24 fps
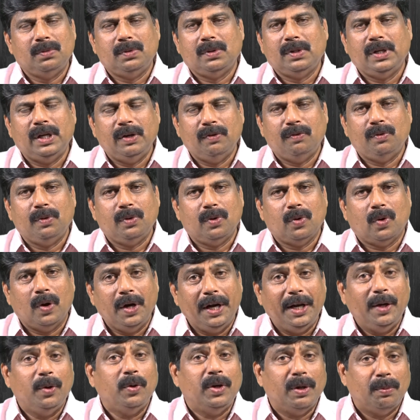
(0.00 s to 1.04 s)
give
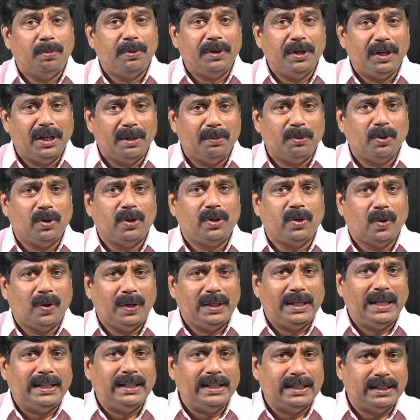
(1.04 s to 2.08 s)
only good opinion about all
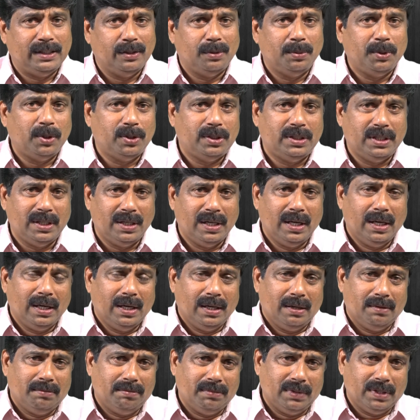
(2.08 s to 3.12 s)
that is said, because
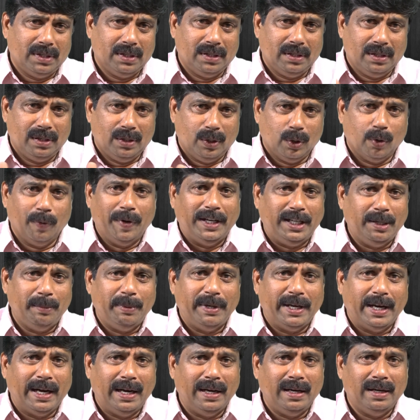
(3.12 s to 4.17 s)
the novelty
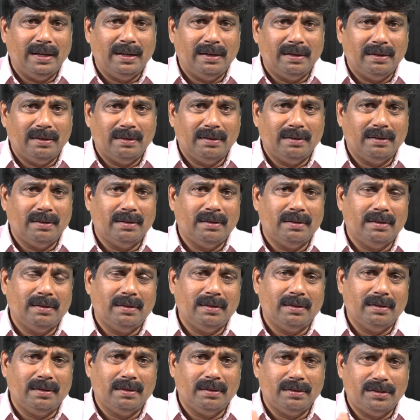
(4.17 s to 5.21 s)
behind
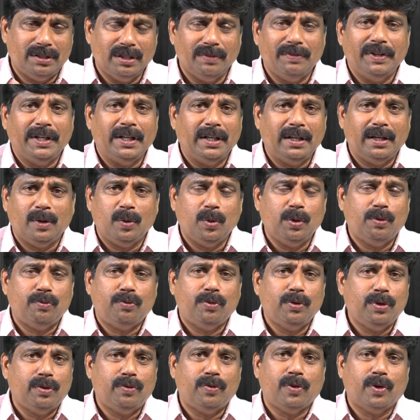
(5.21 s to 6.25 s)
serving a good
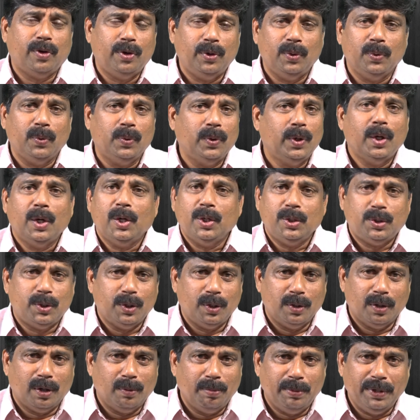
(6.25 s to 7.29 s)
food for you should
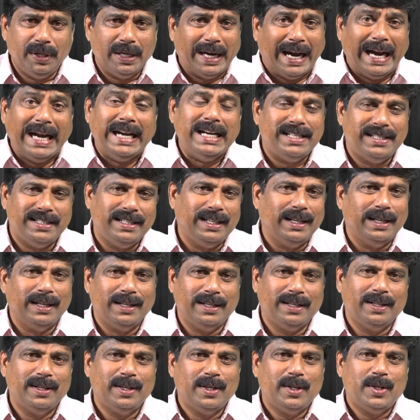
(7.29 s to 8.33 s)
not be unseen.
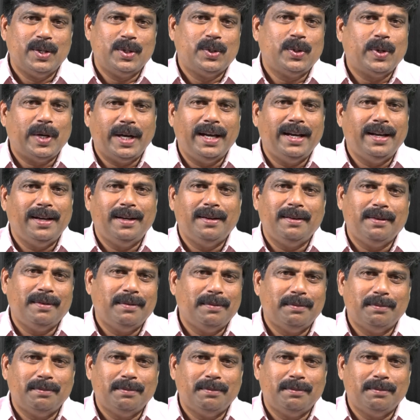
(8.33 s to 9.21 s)
So I